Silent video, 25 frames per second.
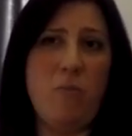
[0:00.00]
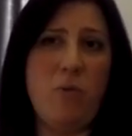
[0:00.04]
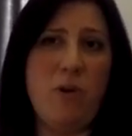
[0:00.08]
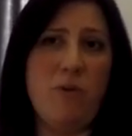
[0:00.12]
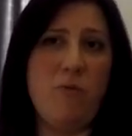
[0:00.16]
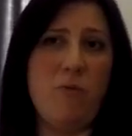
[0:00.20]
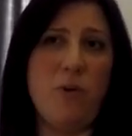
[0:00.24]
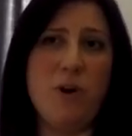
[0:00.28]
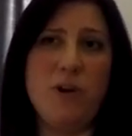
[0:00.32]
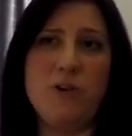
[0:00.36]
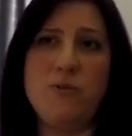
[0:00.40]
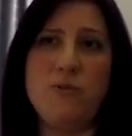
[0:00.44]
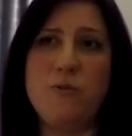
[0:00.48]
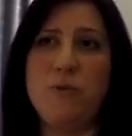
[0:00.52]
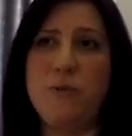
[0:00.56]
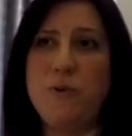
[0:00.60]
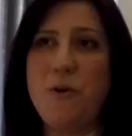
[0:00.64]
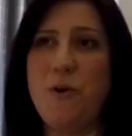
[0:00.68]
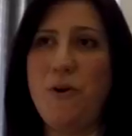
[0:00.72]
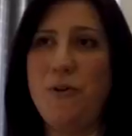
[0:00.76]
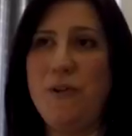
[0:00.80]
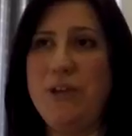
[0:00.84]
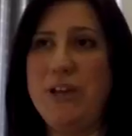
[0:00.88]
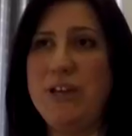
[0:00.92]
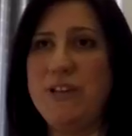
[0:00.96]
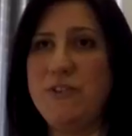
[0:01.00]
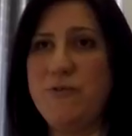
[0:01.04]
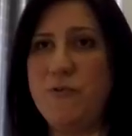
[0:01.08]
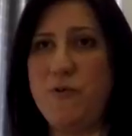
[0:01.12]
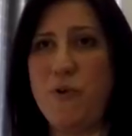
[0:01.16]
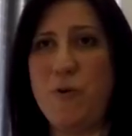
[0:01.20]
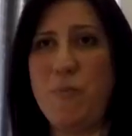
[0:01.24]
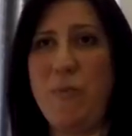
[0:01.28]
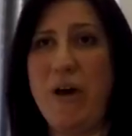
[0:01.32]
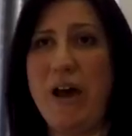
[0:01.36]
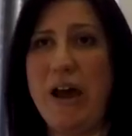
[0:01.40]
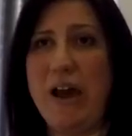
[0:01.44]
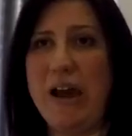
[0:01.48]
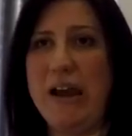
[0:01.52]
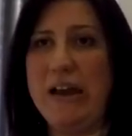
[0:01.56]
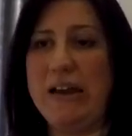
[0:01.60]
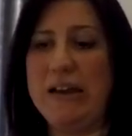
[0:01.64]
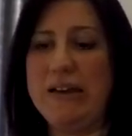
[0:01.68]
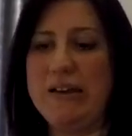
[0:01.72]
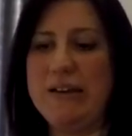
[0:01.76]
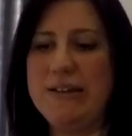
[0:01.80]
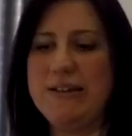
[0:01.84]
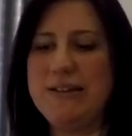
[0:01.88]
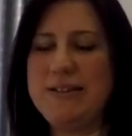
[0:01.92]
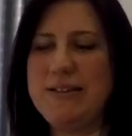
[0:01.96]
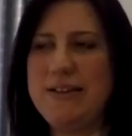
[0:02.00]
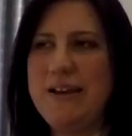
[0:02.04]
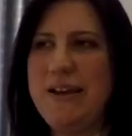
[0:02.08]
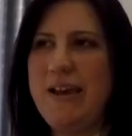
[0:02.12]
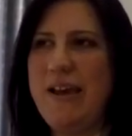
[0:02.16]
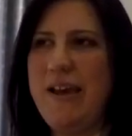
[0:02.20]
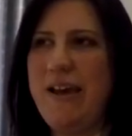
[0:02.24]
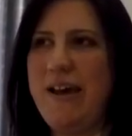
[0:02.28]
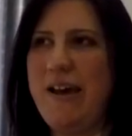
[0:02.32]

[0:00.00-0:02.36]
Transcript: We've worked with colleagues from Highland.